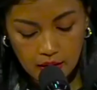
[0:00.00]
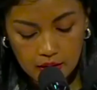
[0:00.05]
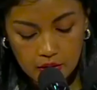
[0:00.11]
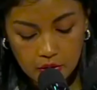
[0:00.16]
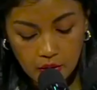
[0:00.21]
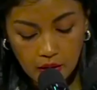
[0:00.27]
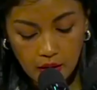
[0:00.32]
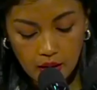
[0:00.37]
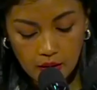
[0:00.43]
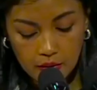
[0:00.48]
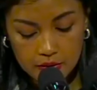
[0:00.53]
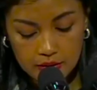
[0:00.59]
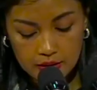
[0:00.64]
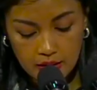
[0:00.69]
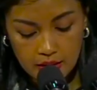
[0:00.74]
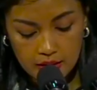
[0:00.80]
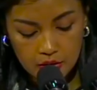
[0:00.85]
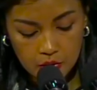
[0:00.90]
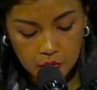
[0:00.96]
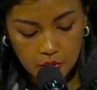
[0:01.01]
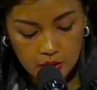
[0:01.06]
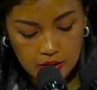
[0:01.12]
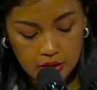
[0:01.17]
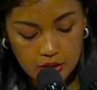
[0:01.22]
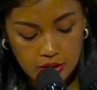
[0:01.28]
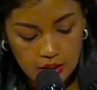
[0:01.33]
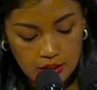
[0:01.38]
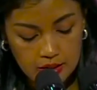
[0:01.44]
it allows us to
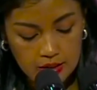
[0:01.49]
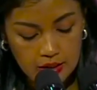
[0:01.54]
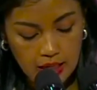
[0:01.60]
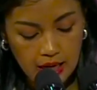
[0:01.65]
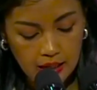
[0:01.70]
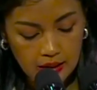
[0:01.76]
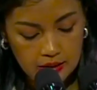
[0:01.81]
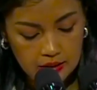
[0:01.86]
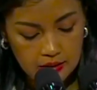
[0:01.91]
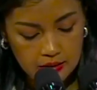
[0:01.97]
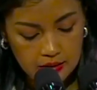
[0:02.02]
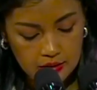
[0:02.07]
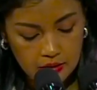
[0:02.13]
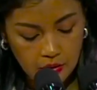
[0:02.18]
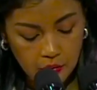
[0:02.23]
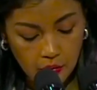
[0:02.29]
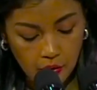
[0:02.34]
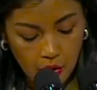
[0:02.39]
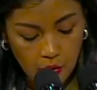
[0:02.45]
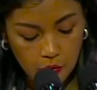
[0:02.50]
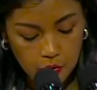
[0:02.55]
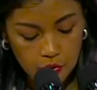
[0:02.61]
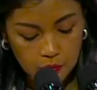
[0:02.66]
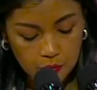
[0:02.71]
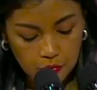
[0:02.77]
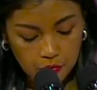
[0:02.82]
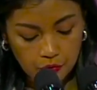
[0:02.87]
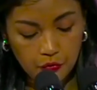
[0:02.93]
exchange ideas on how
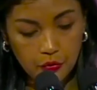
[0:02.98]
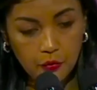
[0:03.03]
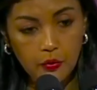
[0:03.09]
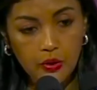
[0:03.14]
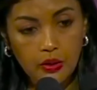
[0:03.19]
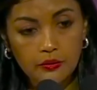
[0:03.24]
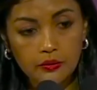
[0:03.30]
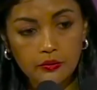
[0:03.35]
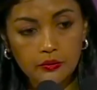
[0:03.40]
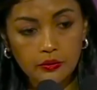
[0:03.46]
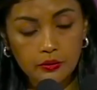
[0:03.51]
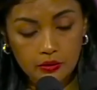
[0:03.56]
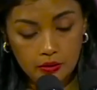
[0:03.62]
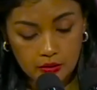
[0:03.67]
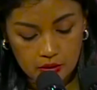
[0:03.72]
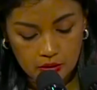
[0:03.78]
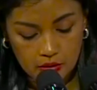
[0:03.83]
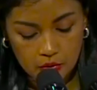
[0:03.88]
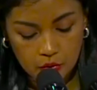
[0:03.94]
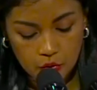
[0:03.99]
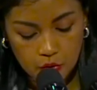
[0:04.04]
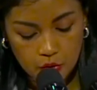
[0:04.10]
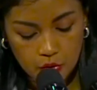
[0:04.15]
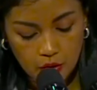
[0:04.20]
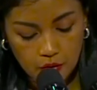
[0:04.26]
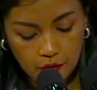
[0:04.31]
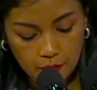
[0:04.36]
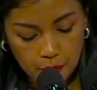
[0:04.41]
to move forward to
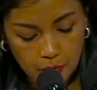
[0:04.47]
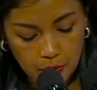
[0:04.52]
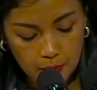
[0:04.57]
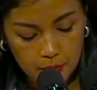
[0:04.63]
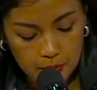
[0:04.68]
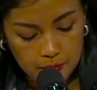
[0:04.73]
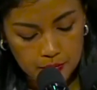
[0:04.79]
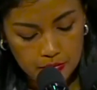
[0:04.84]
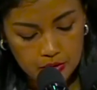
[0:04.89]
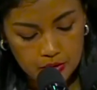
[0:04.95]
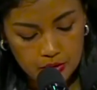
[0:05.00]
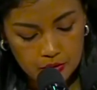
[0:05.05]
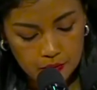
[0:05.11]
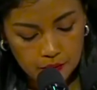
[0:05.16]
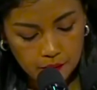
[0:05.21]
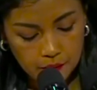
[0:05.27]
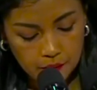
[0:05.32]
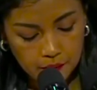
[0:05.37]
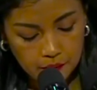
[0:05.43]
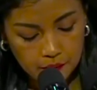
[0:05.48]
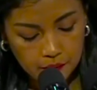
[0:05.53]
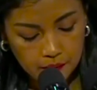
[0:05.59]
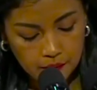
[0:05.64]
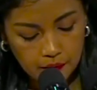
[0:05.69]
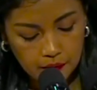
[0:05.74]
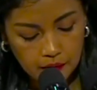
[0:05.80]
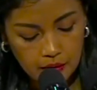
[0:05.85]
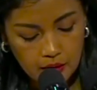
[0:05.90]
solve problems.
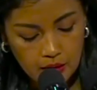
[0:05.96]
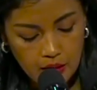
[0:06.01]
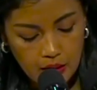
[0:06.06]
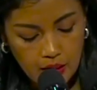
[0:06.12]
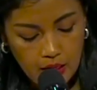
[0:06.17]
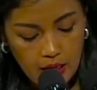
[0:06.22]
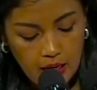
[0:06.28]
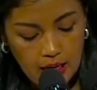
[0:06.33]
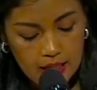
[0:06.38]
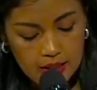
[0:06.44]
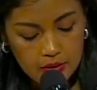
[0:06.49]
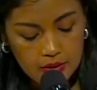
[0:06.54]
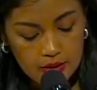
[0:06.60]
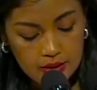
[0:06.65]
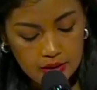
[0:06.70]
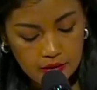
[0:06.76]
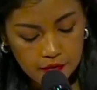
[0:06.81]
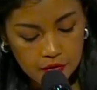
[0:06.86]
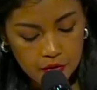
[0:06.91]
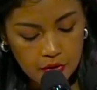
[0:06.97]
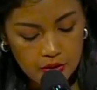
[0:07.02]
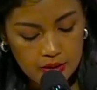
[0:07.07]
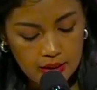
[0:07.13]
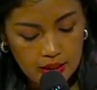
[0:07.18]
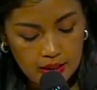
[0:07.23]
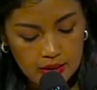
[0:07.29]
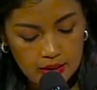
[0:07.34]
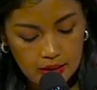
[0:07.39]
As a civil
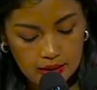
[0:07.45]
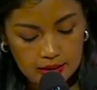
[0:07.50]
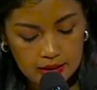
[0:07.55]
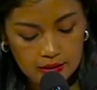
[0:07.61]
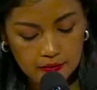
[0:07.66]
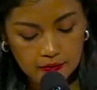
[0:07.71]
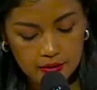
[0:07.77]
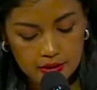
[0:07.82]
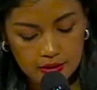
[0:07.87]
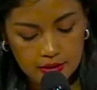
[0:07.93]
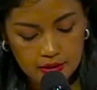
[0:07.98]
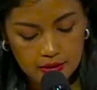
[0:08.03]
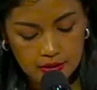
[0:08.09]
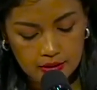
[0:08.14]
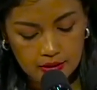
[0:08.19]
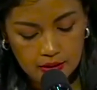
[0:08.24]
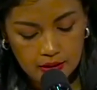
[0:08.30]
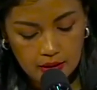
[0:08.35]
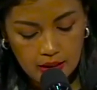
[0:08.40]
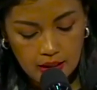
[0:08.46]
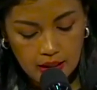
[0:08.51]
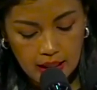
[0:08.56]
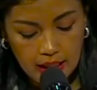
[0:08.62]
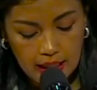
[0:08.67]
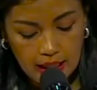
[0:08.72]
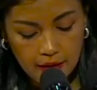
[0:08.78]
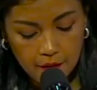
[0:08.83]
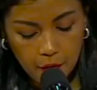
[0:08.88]
society activist,
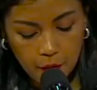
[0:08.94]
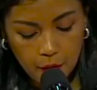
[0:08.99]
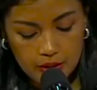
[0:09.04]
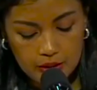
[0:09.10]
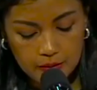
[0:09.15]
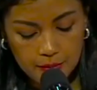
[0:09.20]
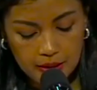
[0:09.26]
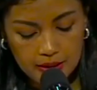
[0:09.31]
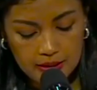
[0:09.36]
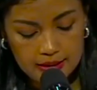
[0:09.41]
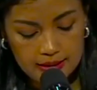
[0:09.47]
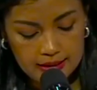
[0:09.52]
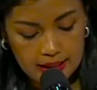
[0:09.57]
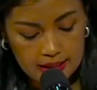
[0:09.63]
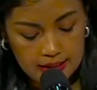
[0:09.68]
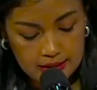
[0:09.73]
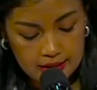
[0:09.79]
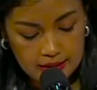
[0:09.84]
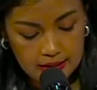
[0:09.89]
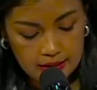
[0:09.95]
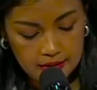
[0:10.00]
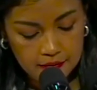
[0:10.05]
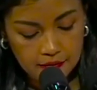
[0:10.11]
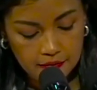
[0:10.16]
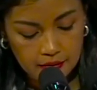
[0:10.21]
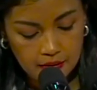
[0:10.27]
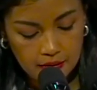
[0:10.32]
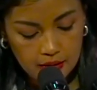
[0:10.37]
I have always been
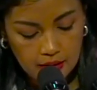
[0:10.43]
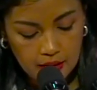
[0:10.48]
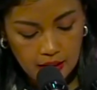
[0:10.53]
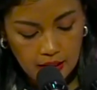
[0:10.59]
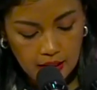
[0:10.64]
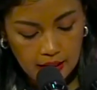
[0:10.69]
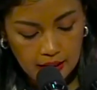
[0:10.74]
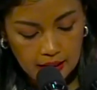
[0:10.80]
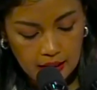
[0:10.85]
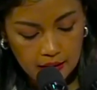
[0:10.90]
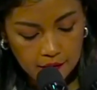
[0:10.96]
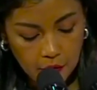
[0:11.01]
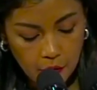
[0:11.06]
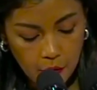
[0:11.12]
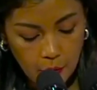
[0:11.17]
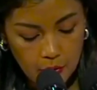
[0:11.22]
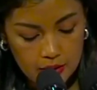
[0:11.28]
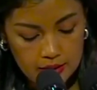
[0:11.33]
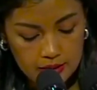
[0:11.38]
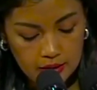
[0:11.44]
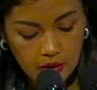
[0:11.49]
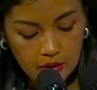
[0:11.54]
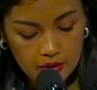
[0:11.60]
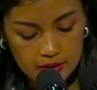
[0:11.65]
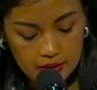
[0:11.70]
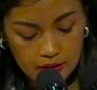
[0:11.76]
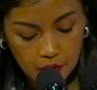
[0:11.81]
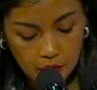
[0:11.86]
sensitive and have always
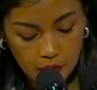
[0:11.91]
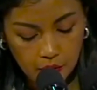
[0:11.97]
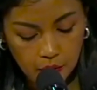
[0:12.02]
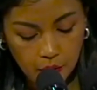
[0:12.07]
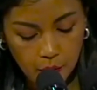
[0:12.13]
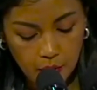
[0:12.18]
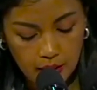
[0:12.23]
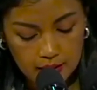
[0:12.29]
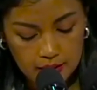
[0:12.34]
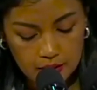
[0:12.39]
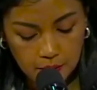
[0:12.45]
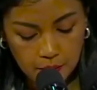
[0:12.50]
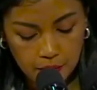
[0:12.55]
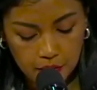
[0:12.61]
considered great